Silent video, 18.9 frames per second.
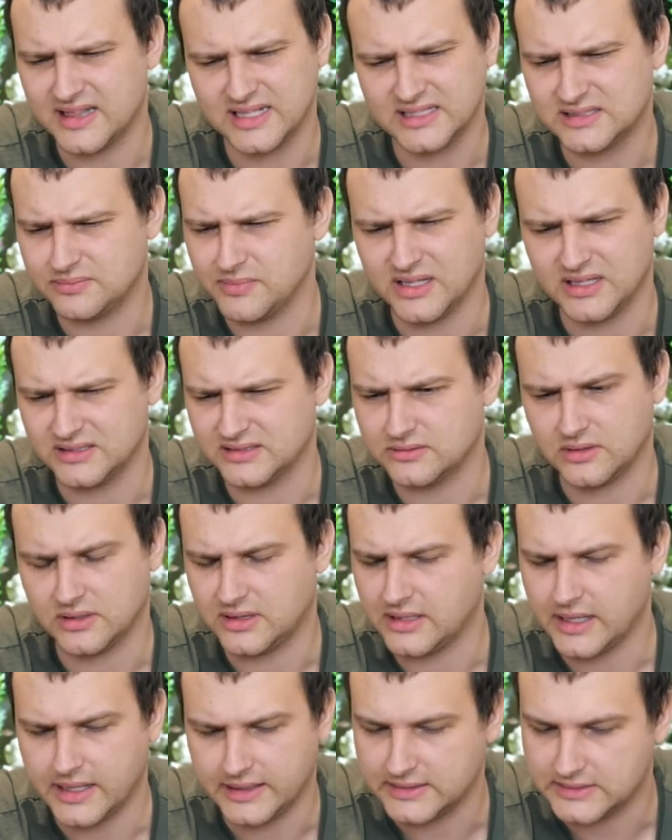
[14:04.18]
the smell is
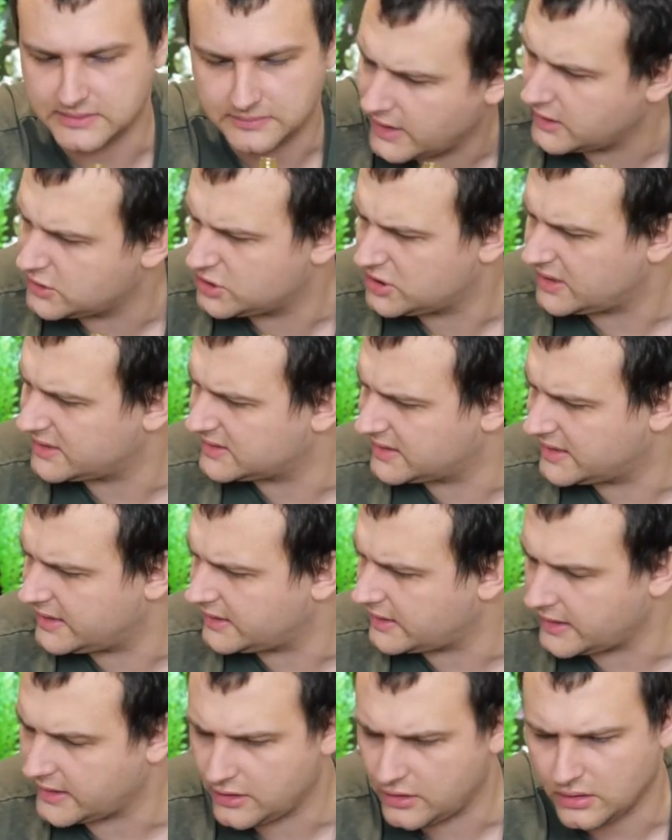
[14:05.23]
not nice. It's just
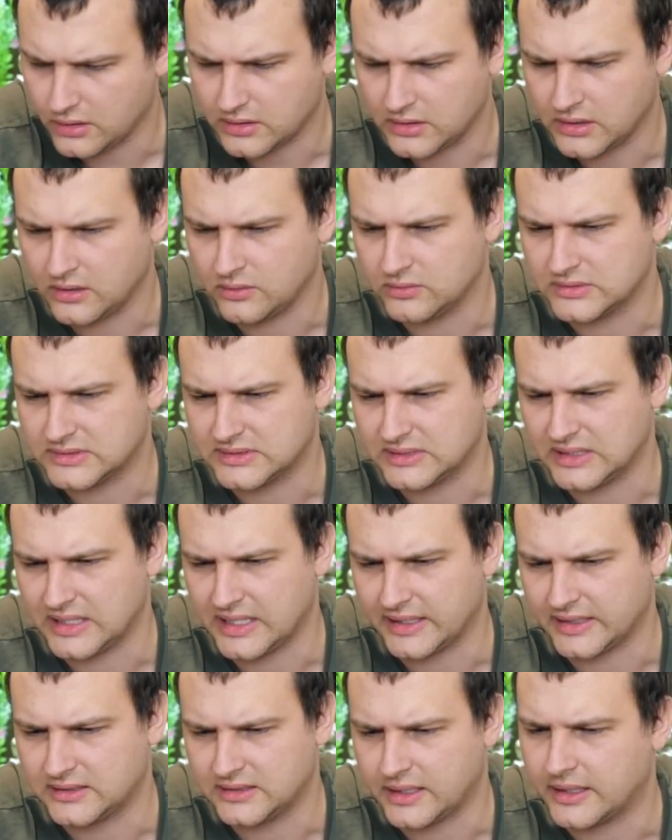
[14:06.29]
hitting your nose
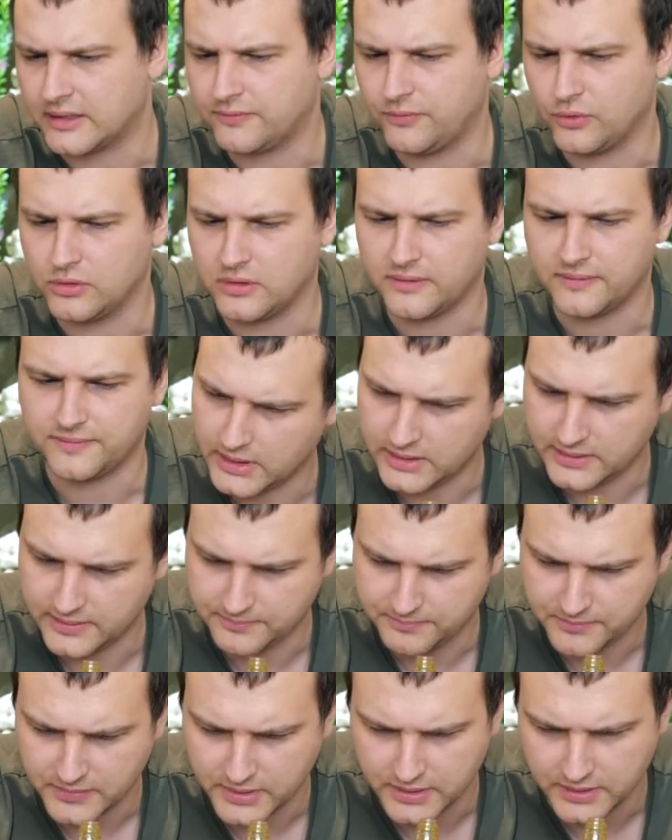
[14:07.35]
like truck full of,
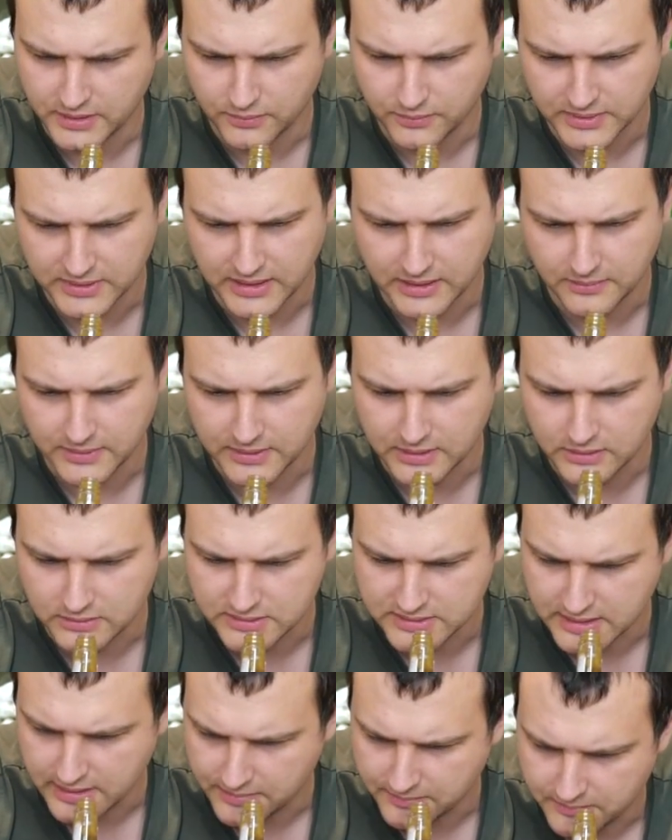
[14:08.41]
you know what I wanted to
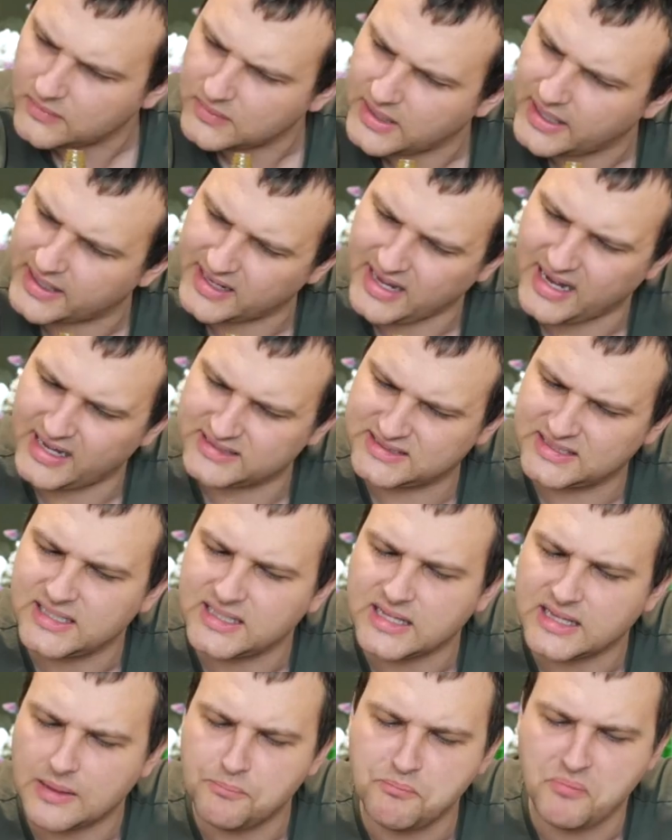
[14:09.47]
say. Like
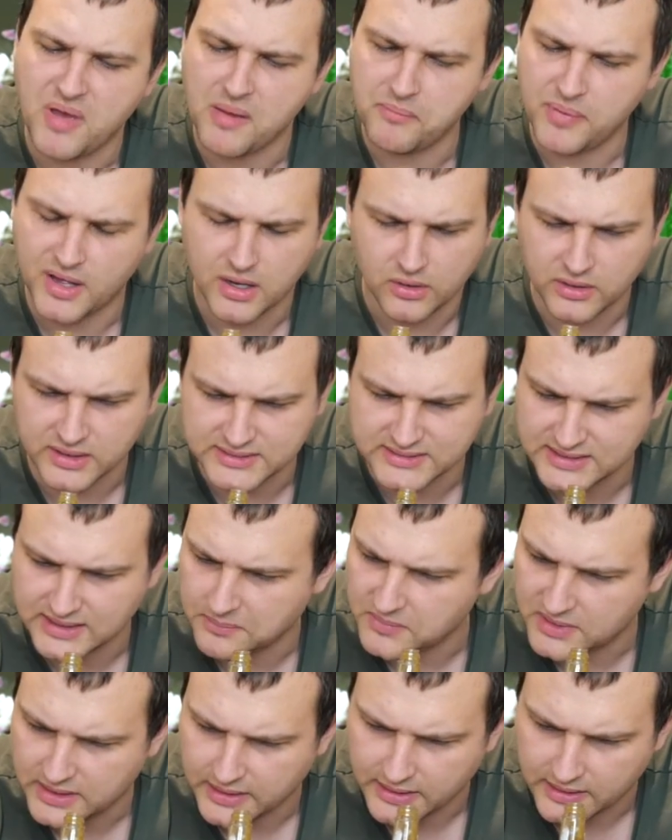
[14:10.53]
acidity pepper or
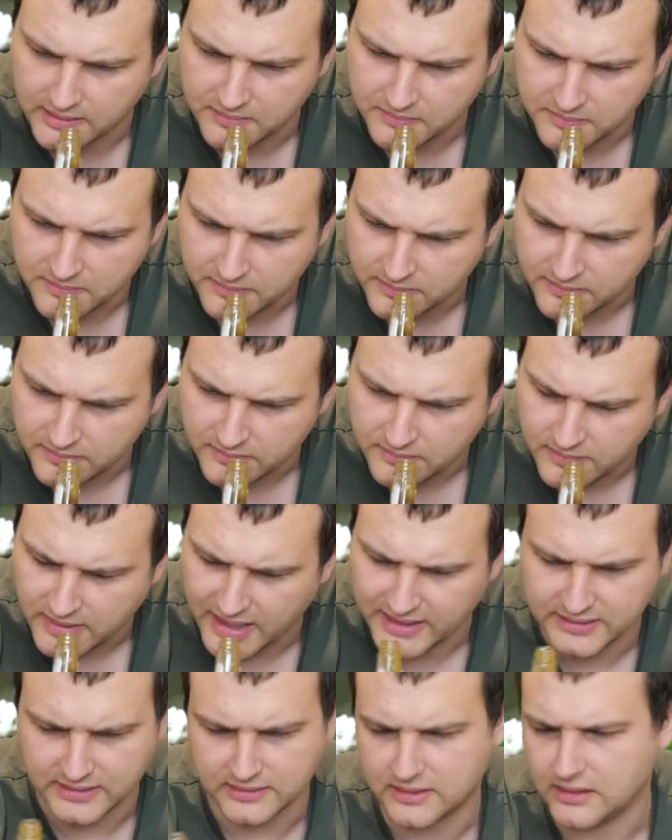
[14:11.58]
something.
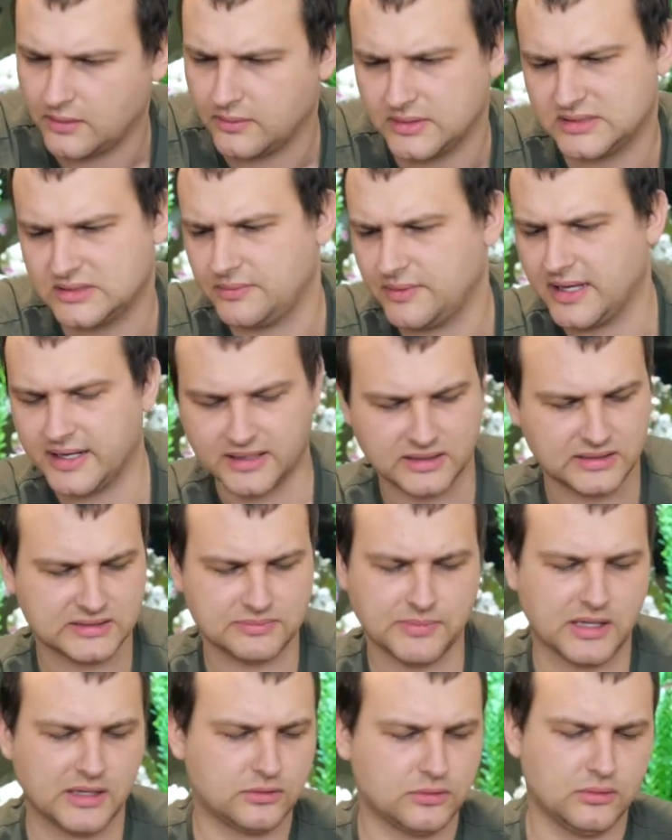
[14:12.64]
I don't know, it's weird
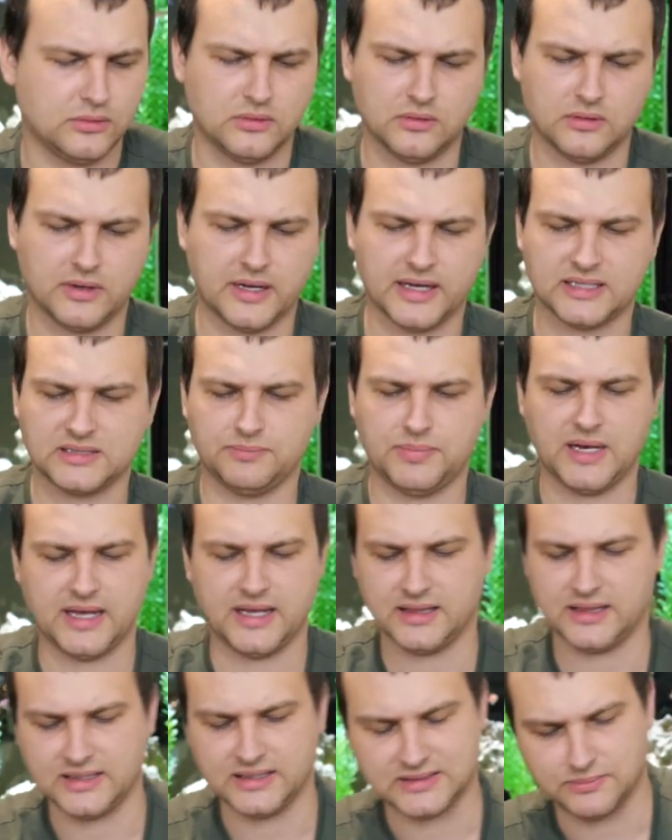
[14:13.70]
smell to
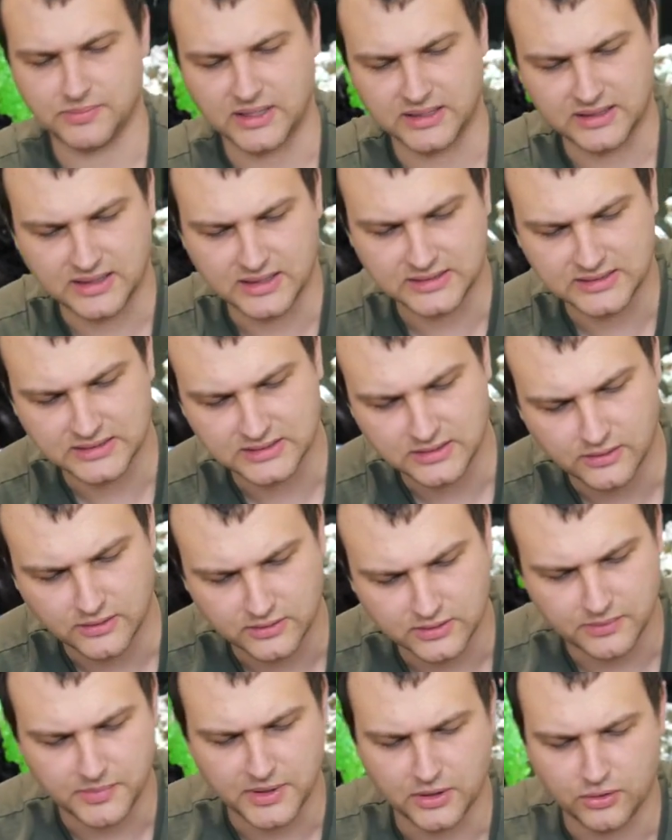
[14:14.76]
explain this, but this is
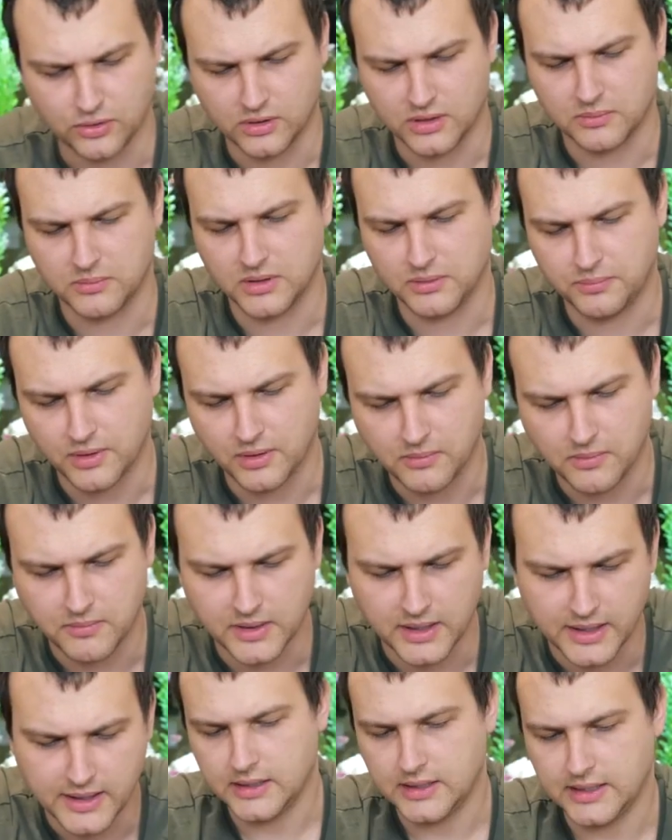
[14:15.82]
going to be horrible
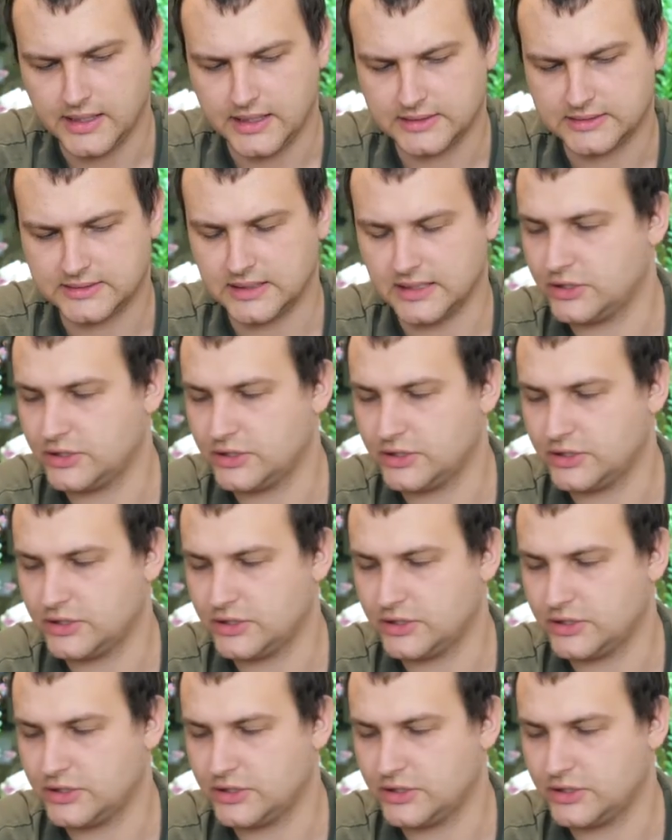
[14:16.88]
probably. Let's